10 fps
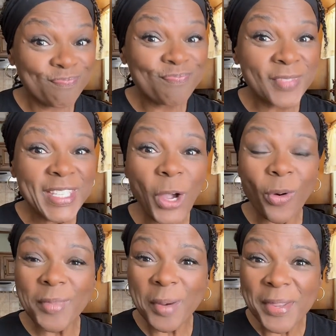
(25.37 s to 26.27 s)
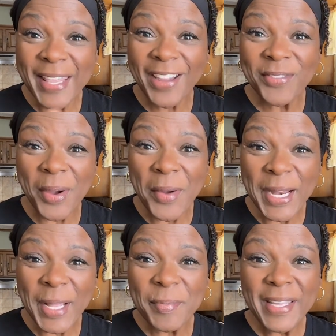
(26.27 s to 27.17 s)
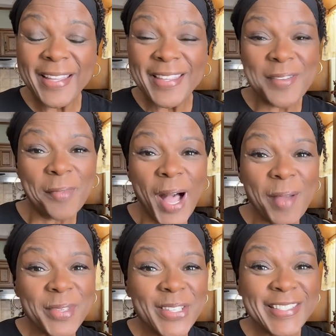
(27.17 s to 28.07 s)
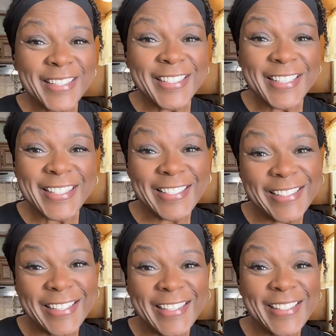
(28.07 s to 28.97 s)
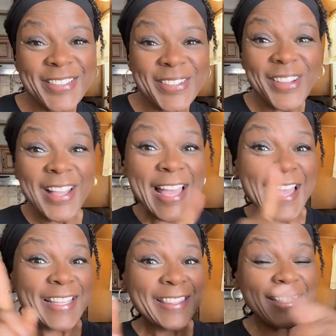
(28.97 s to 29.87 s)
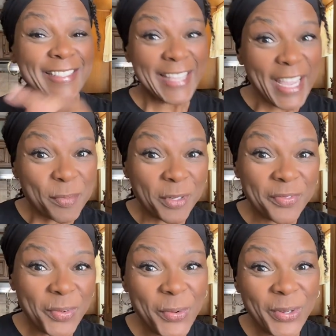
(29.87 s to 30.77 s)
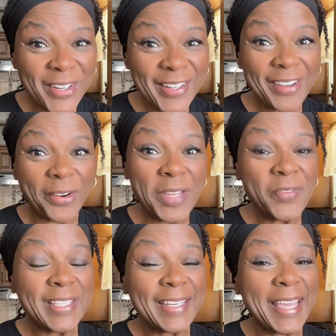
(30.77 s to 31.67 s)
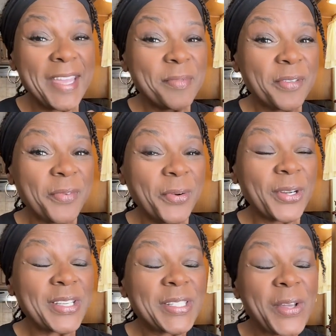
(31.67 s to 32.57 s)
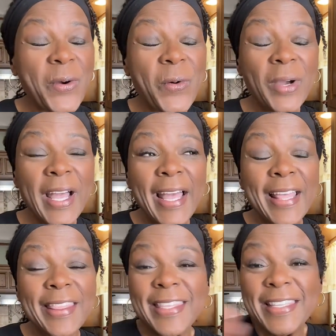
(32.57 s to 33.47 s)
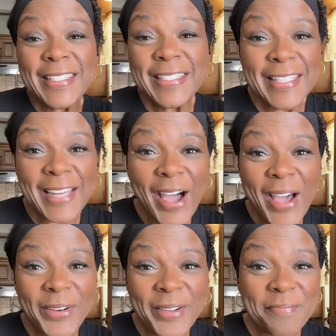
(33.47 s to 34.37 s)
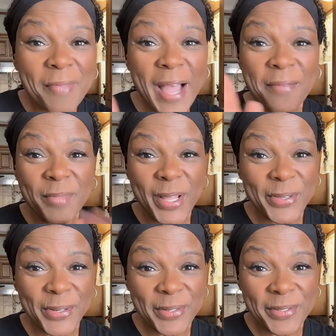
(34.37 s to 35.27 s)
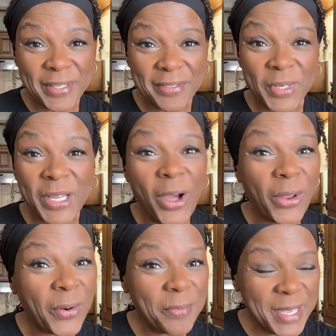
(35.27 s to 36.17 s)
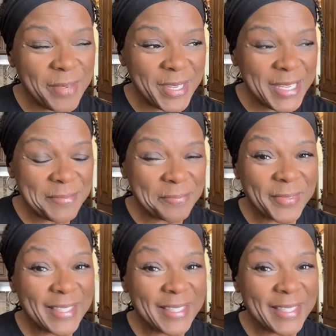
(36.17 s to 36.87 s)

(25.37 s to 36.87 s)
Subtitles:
Y'all remember that growing up? Your mom used to cook Sunday dinner the day before or even the night before. So this is in honor of my mother. We call her Mimi.